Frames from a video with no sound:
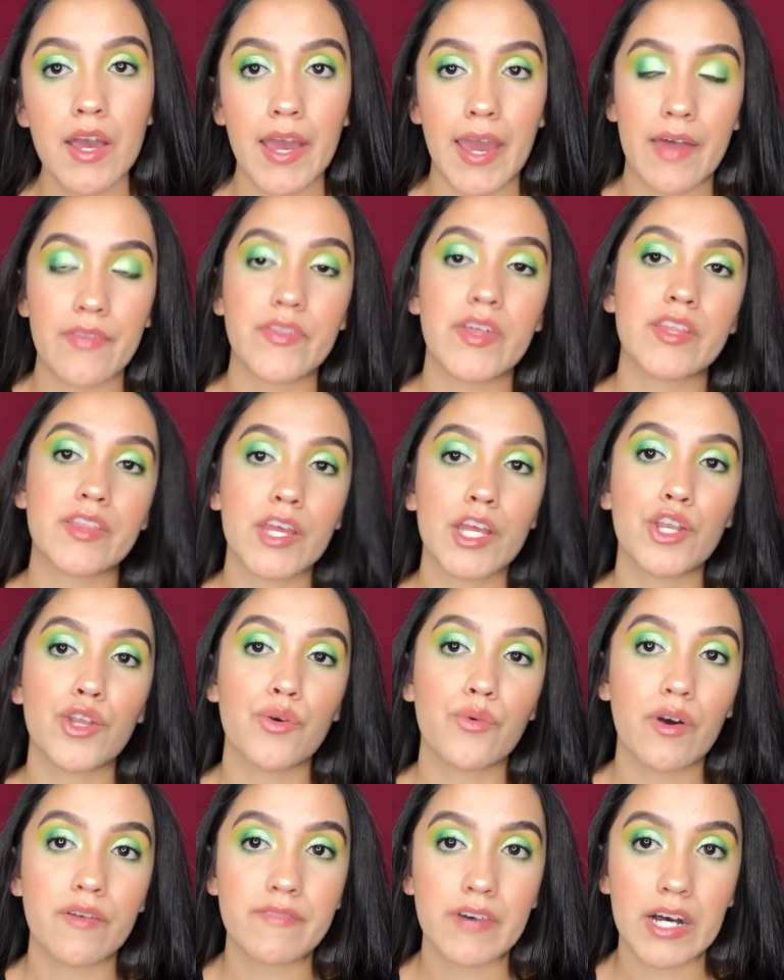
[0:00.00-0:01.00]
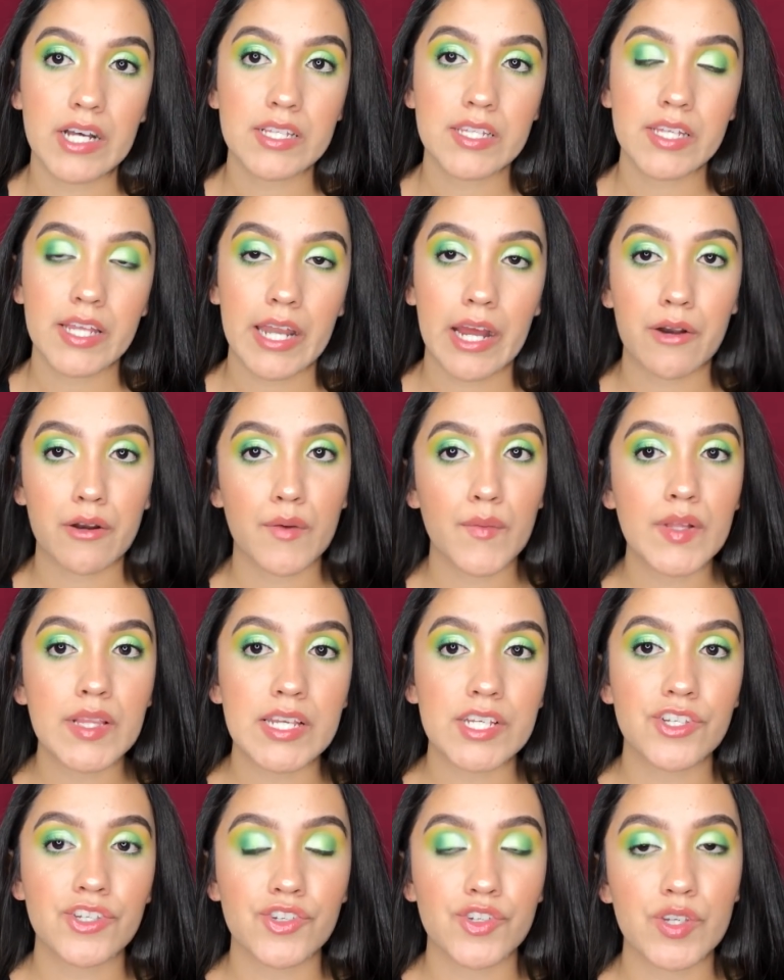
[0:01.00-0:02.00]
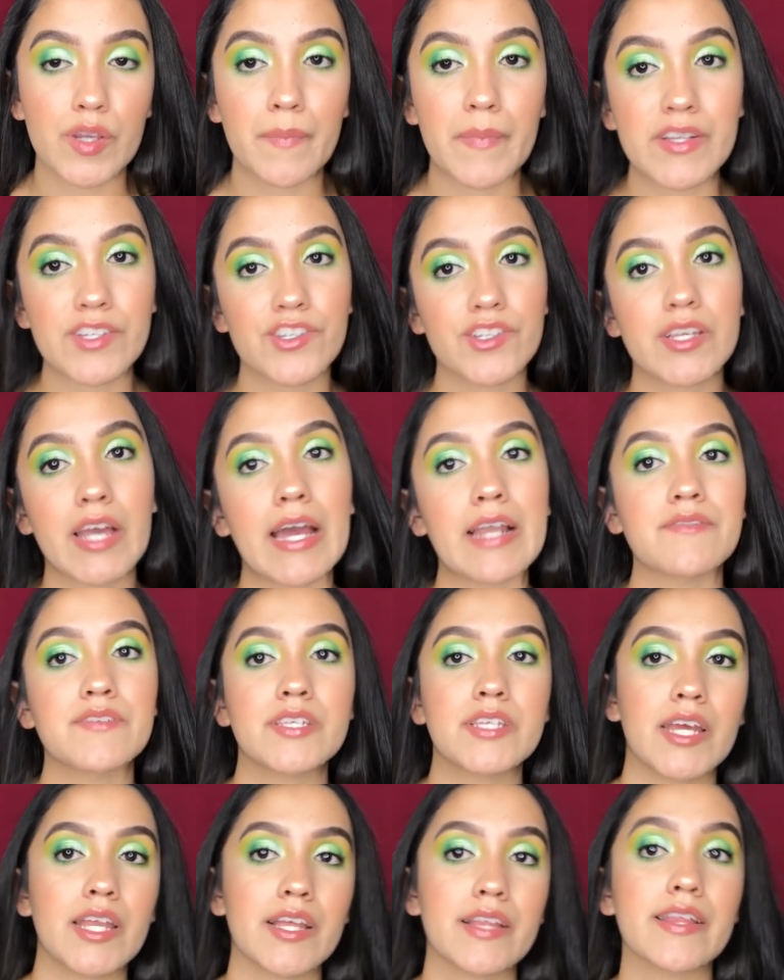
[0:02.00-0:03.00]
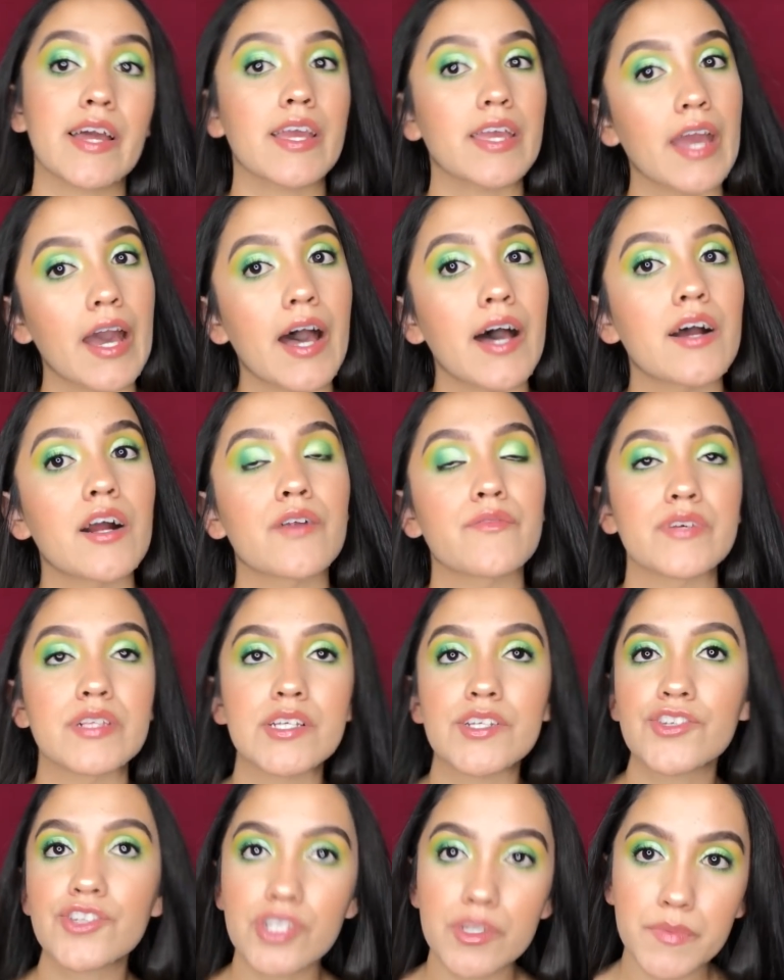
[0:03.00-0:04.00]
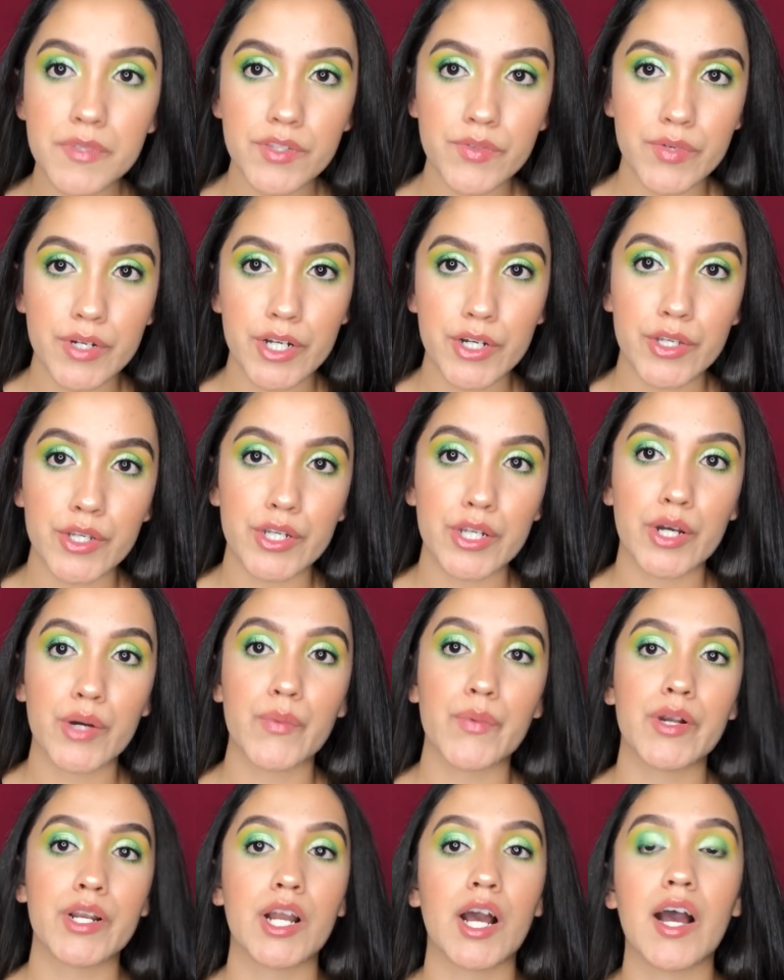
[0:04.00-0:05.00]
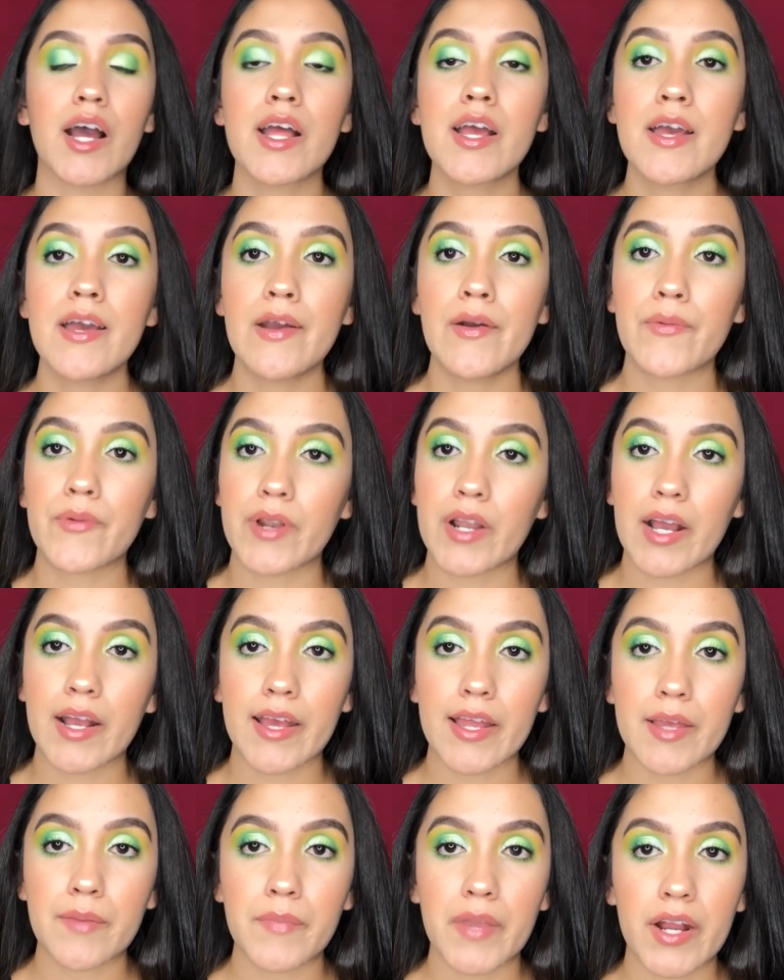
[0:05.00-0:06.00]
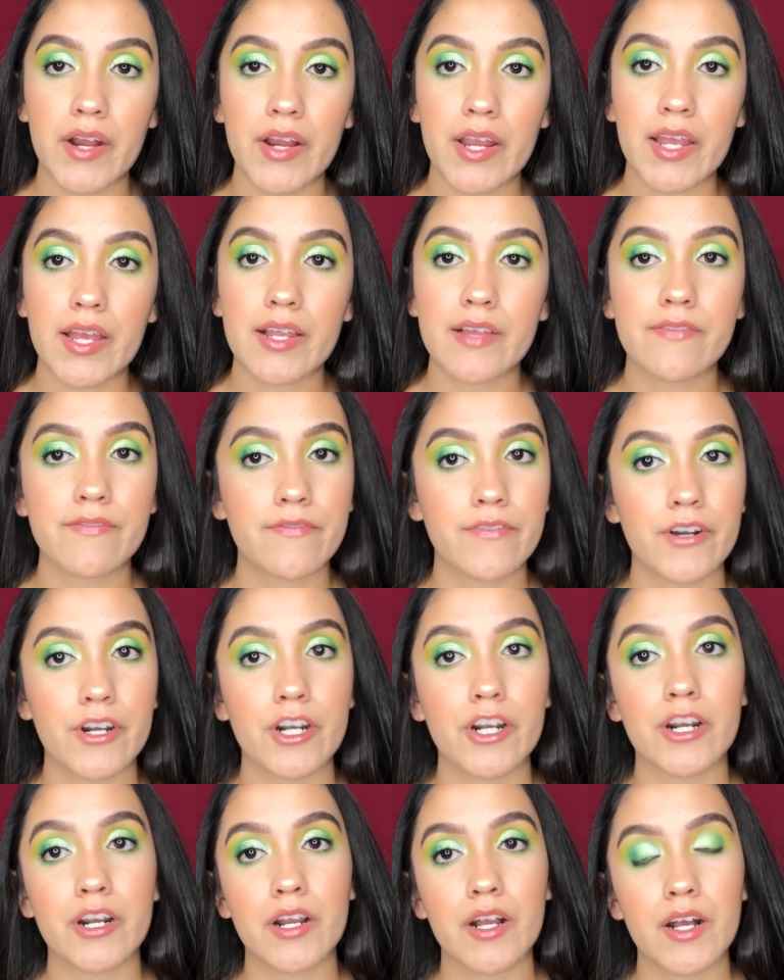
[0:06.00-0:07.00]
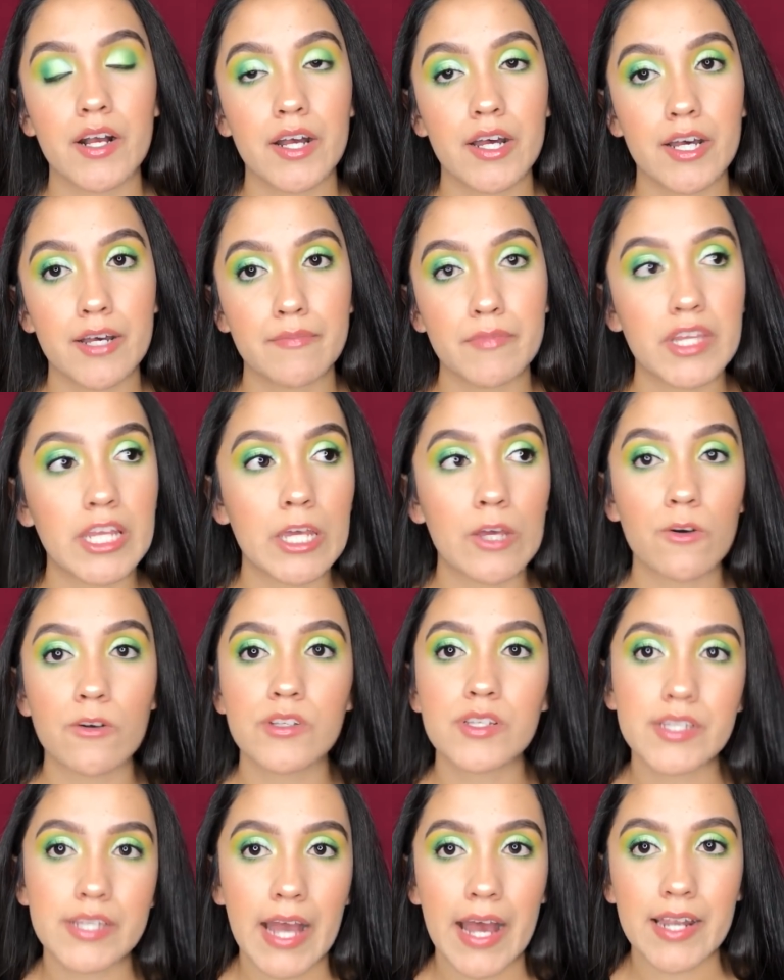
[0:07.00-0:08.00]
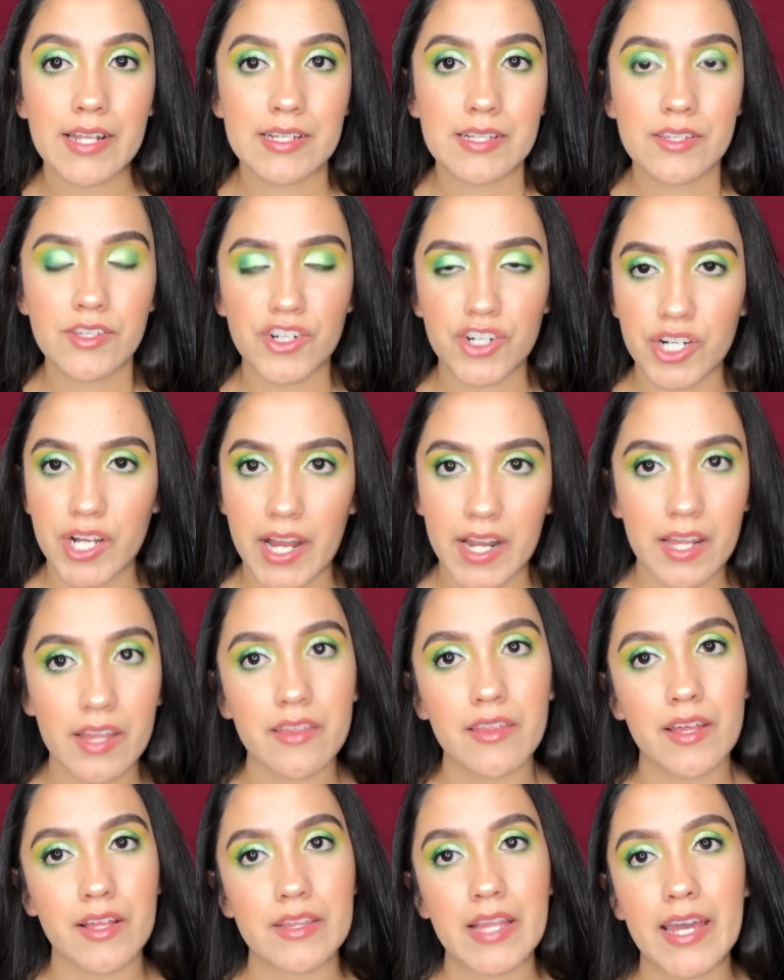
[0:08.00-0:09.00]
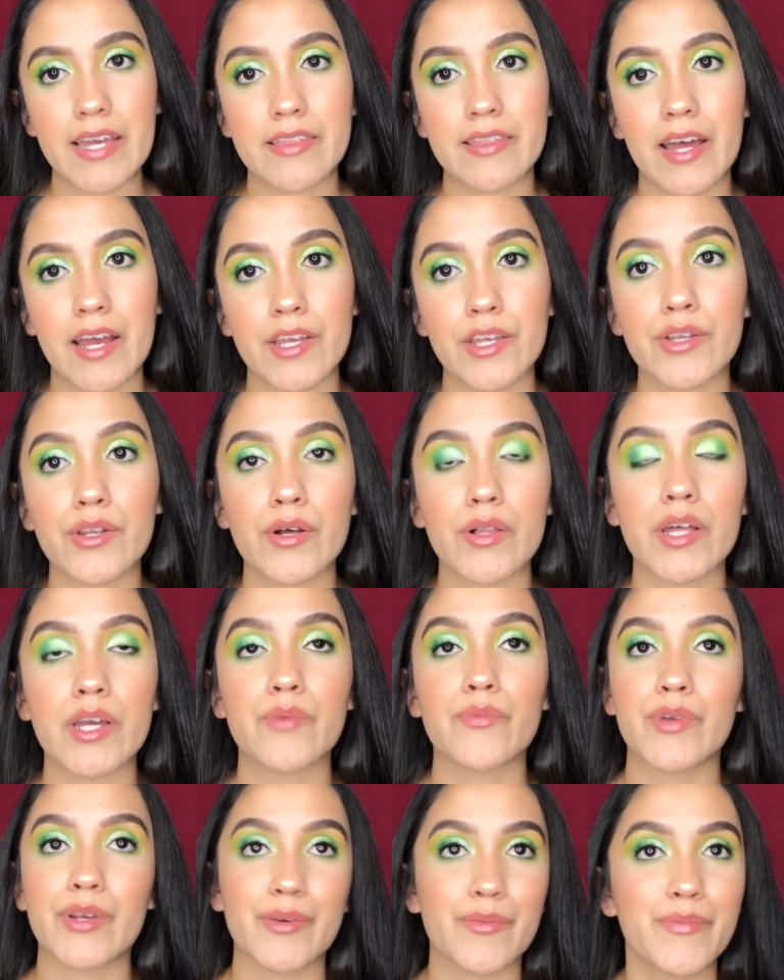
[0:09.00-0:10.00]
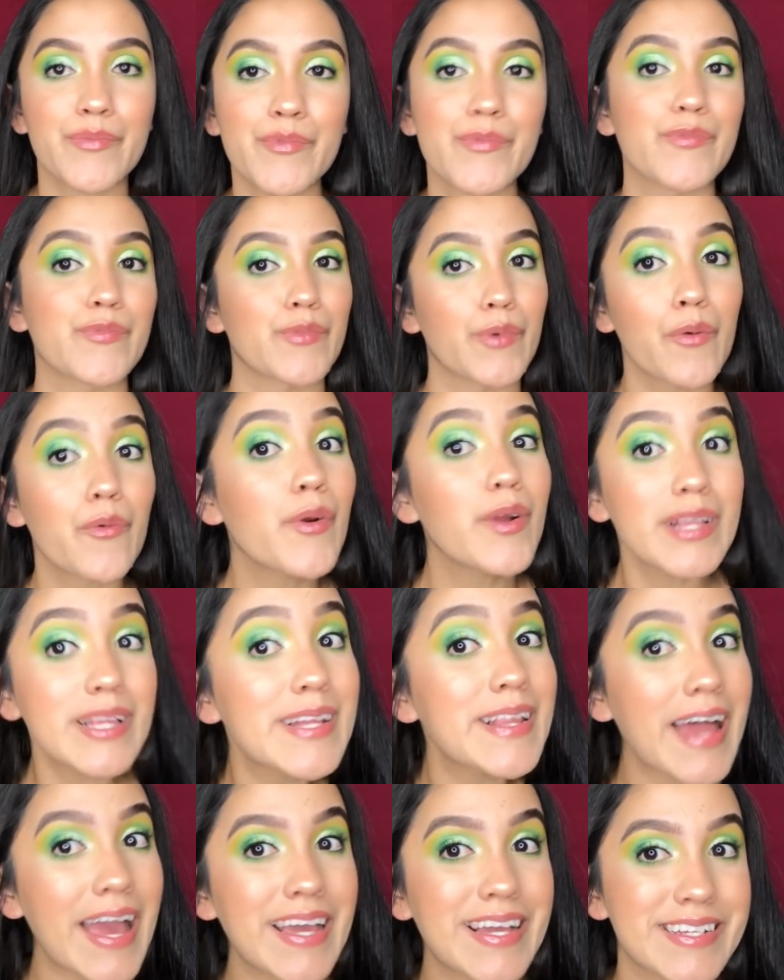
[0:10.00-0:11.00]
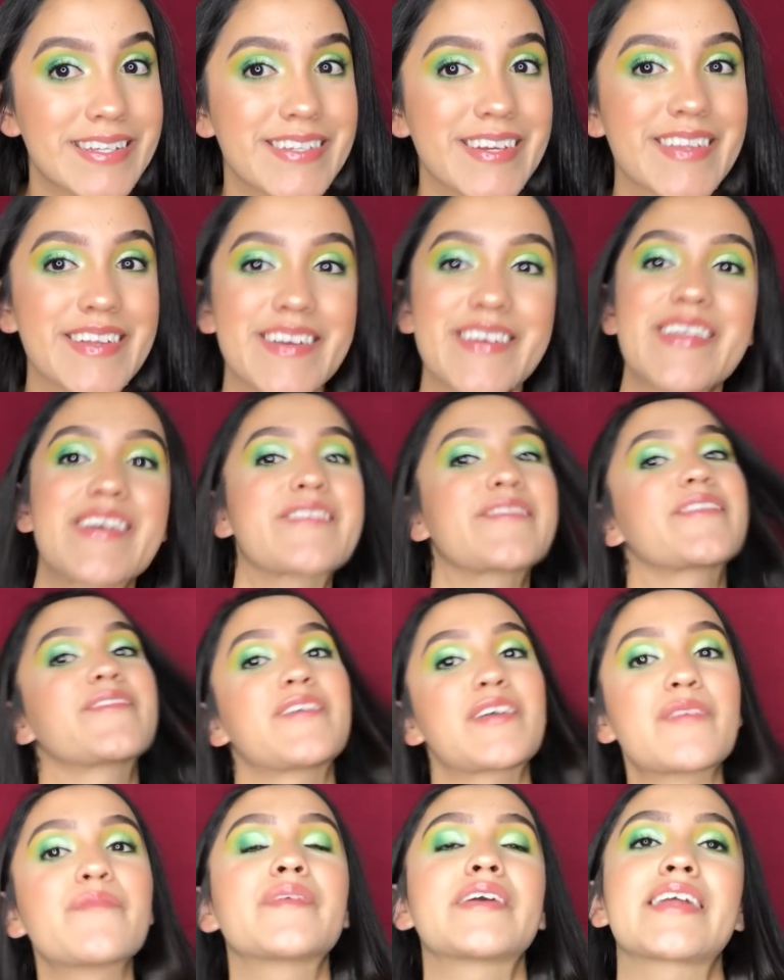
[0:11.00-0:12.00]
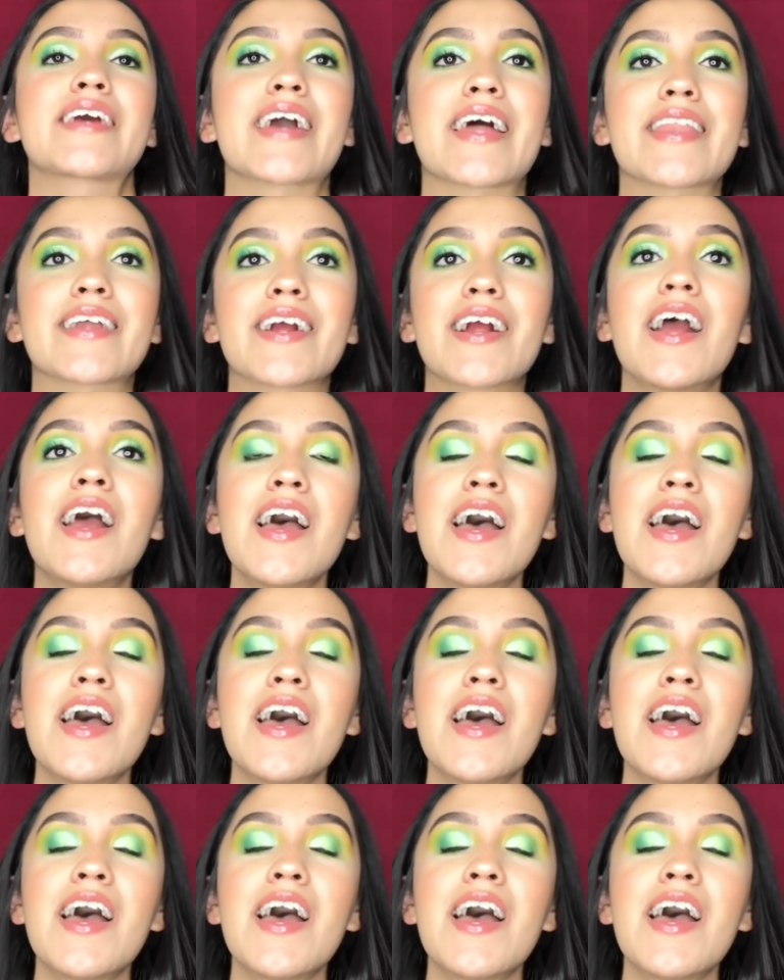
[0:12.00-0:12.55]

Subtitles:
and that they knew of us in our relationship, and just kind of stating that, yeah, our relationship is real, you know, we're not getting married for legal status or anything like that, you know, like we really like each other, like we want to be together.